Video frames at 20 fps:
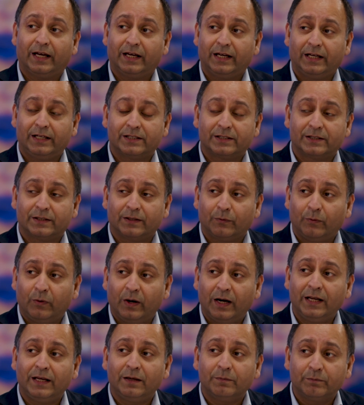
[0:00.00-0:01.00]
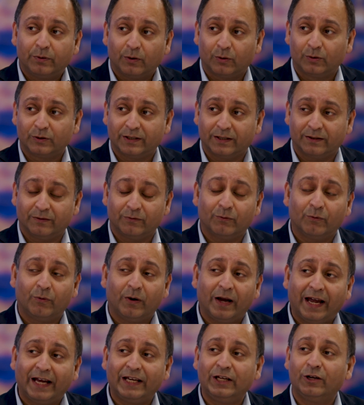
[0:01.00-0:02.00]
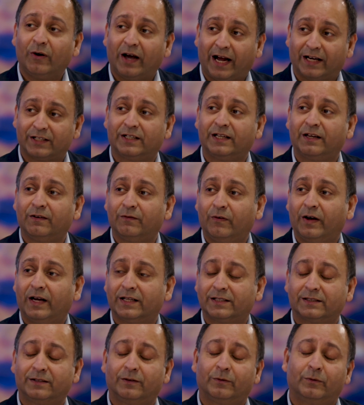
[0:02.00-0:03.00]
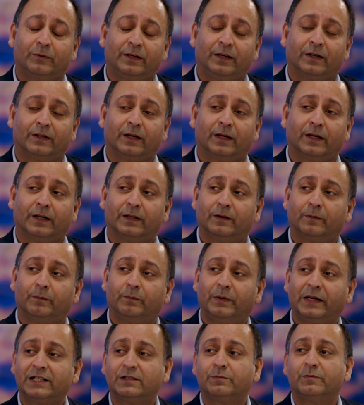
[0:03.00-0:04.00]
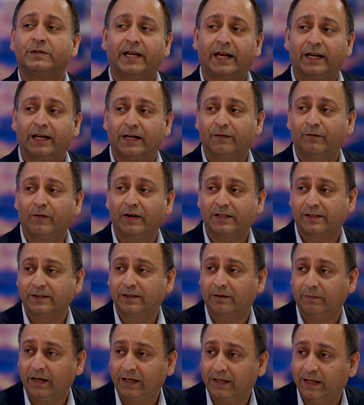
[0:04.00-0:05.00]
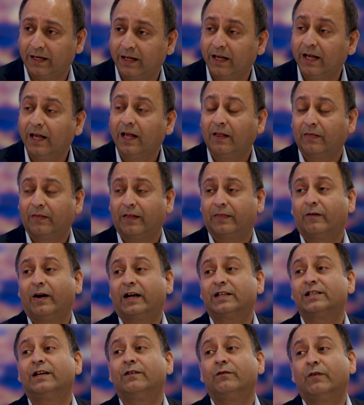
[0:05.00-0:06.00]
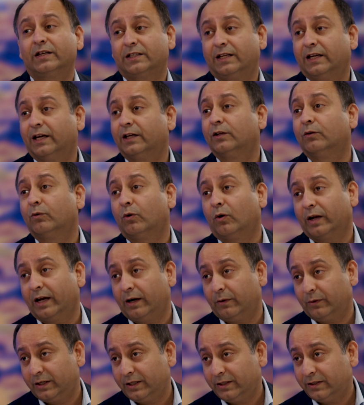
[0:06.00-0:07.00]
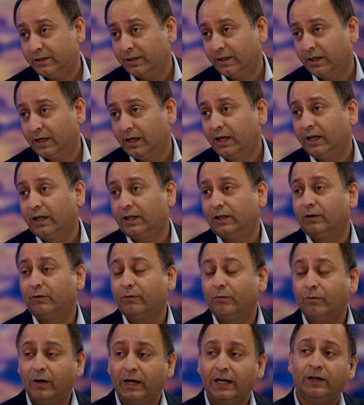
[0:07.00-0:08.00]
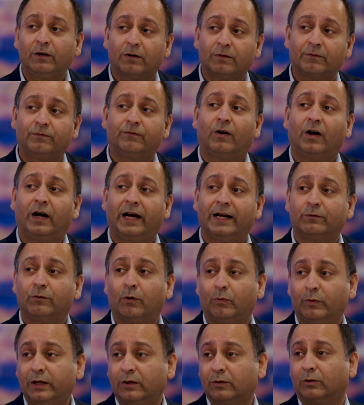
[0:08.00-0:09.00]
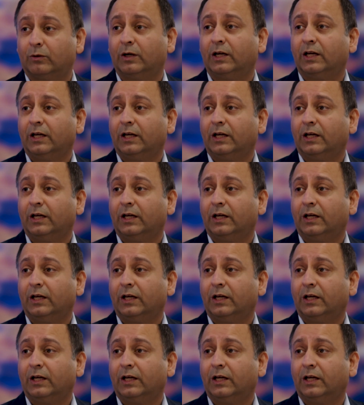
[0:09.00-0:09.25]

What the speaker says: It's really important where you actually invest. The biggest mistake investors are making is they're actually investing in the wrong areas. You really got to find what we call